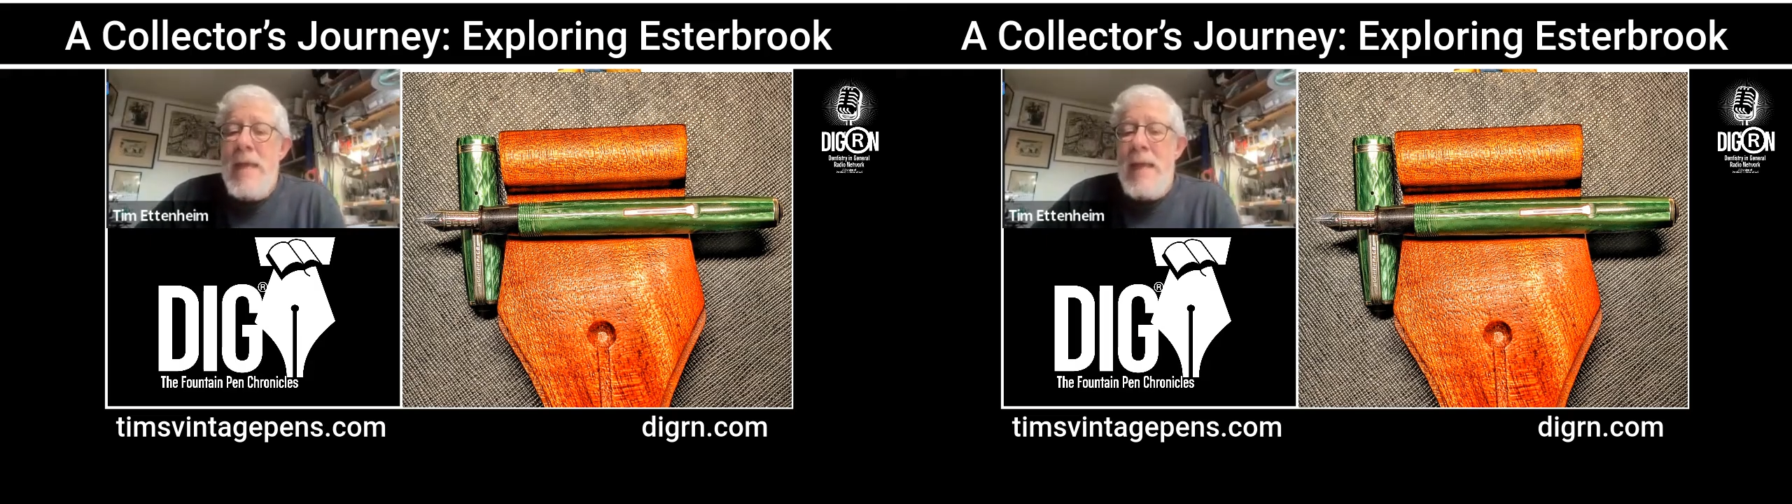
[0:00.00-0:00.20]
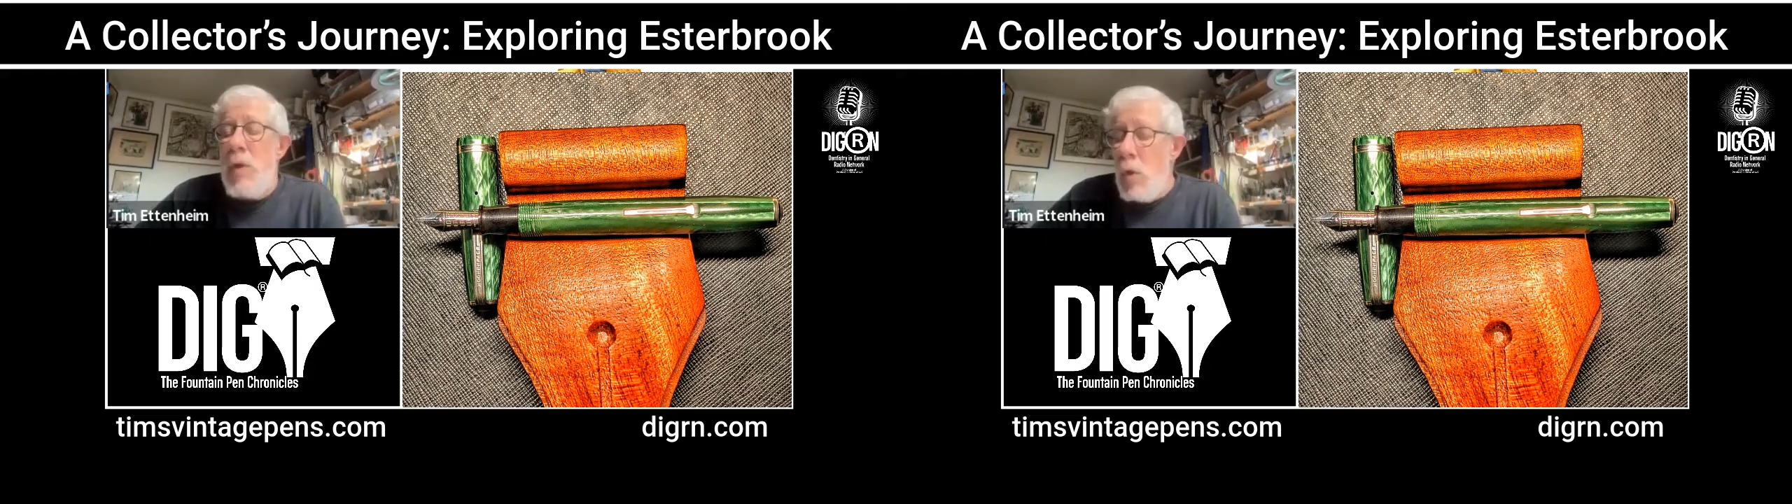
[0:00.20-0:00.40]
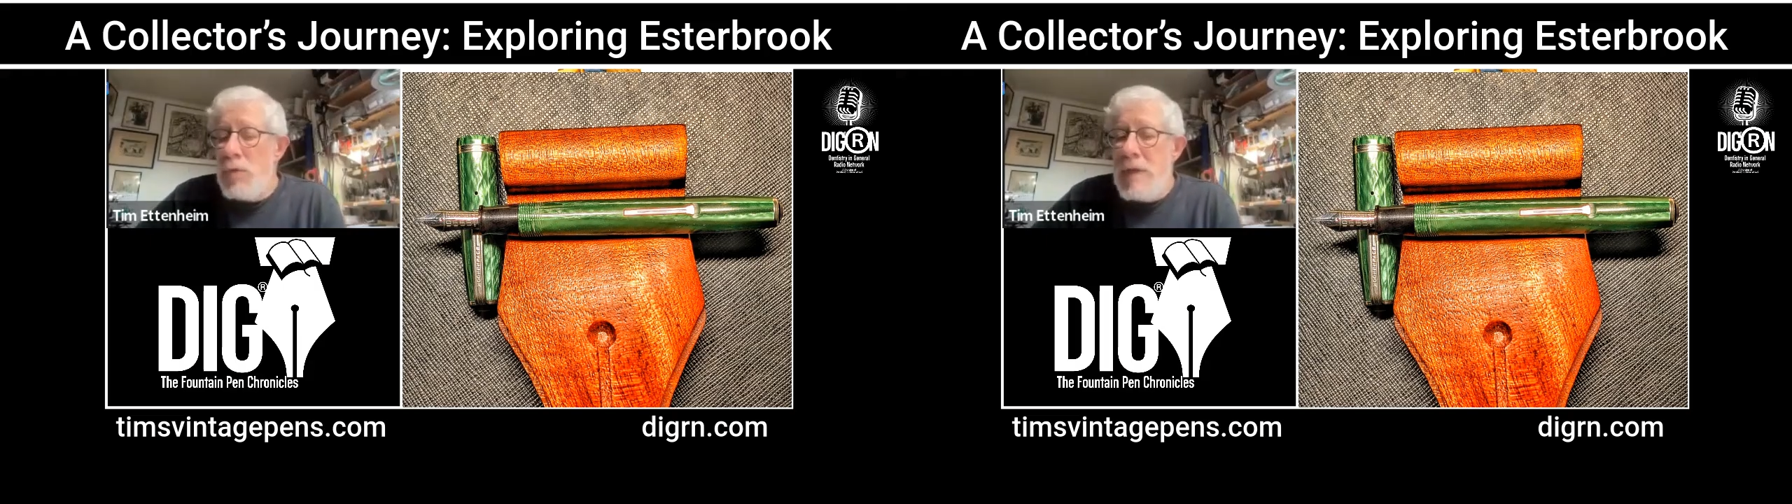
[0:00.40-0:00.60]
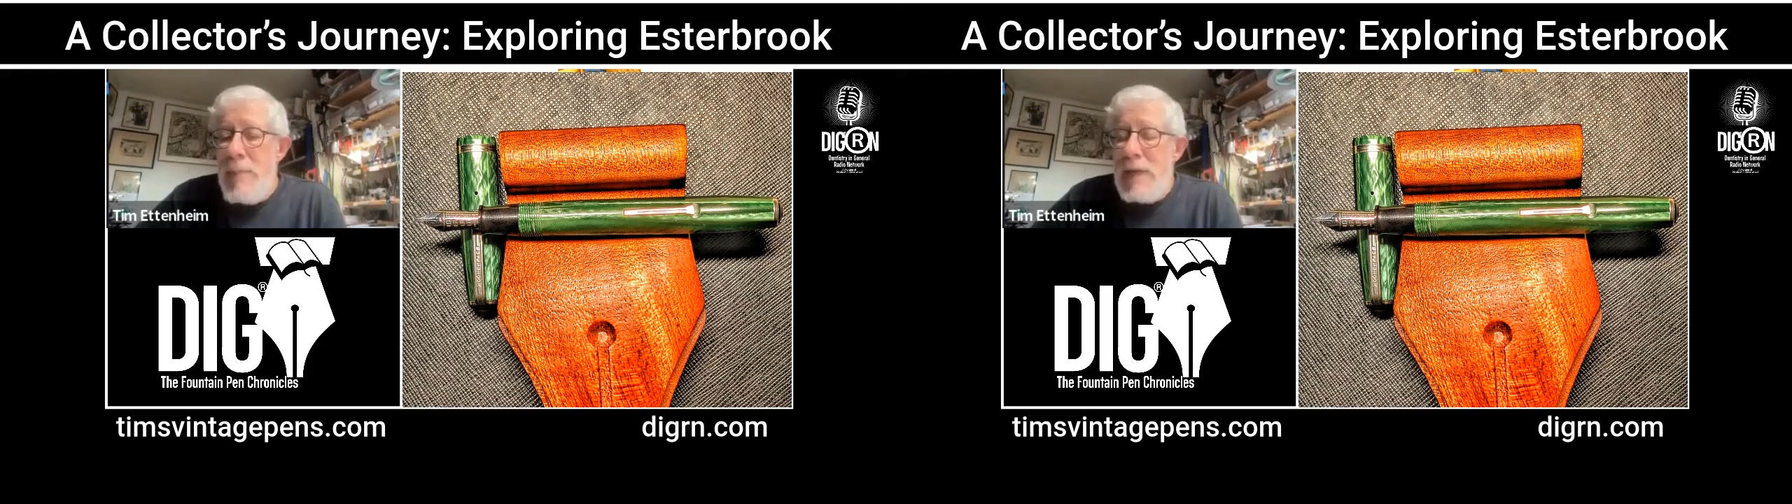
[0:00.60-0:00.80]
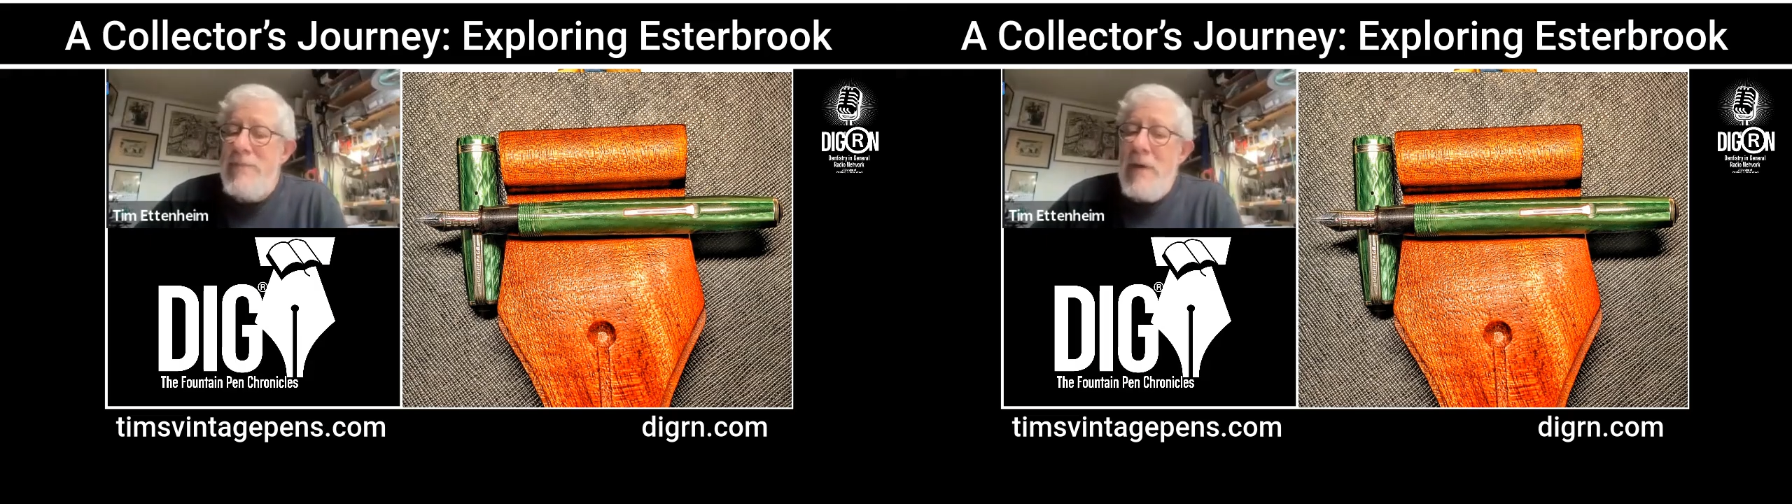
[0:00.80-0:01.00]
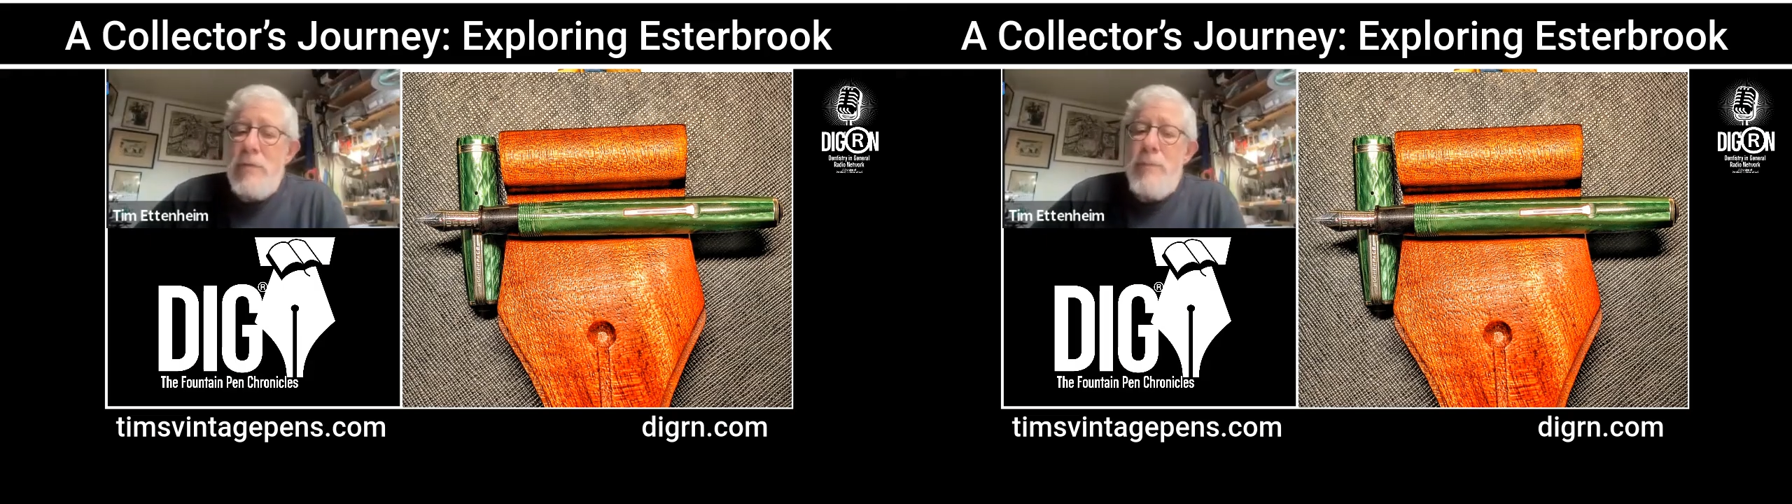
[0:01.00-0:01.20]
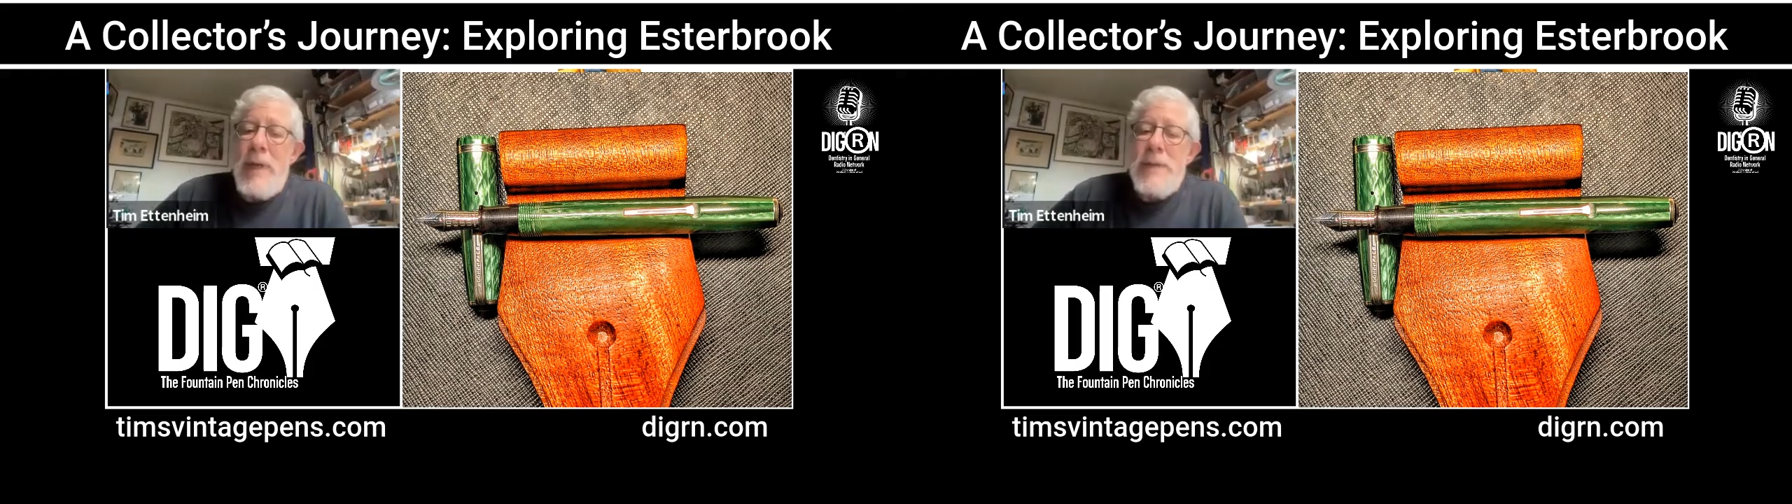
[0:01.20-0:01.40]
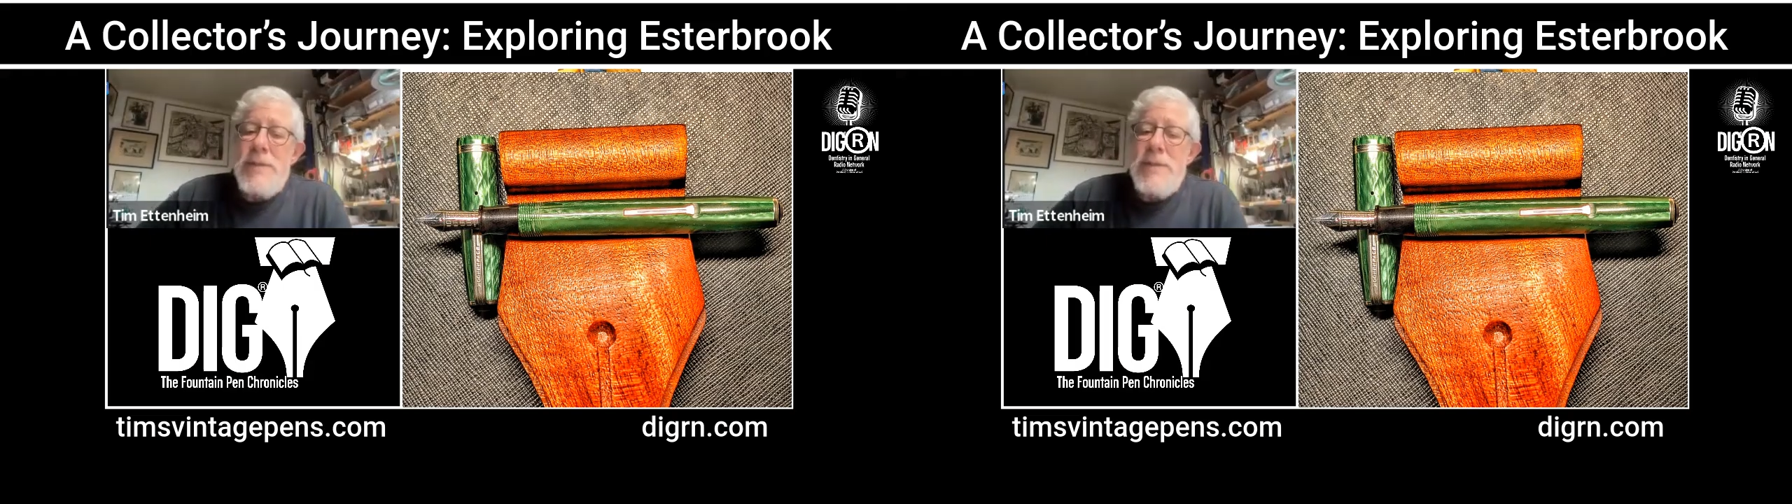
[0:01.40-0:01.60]
and only made fountain
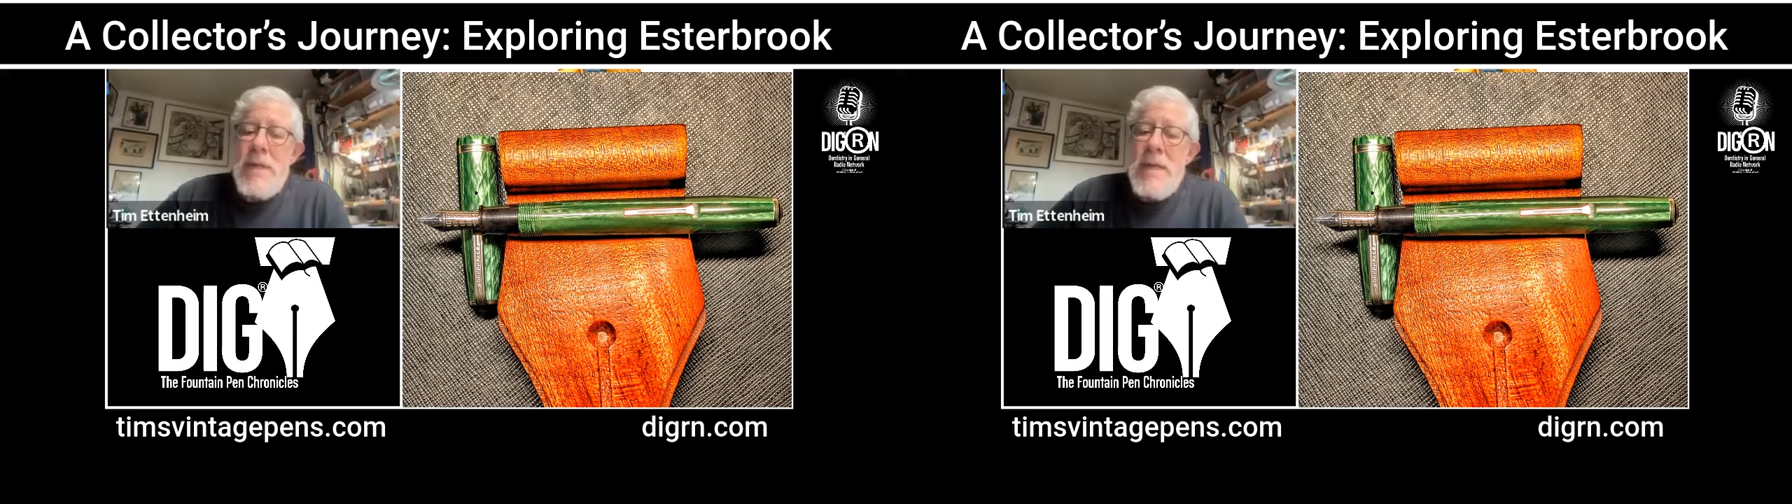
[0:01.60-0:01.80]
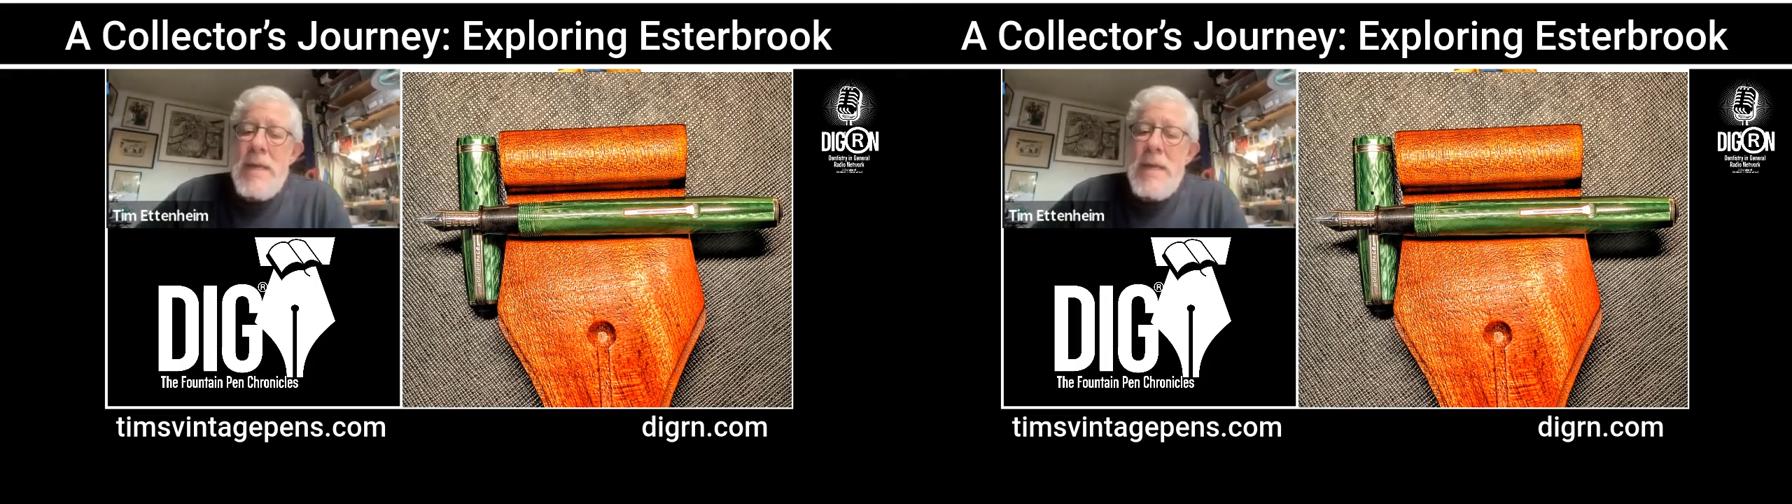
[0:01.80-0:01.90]
pens.